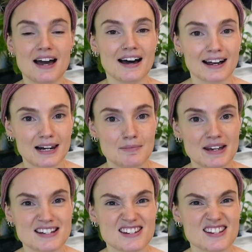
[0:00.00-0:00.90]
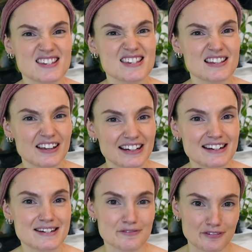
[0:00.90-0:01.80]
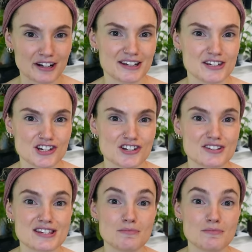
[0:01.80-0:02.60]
acclimated to slightly different conditions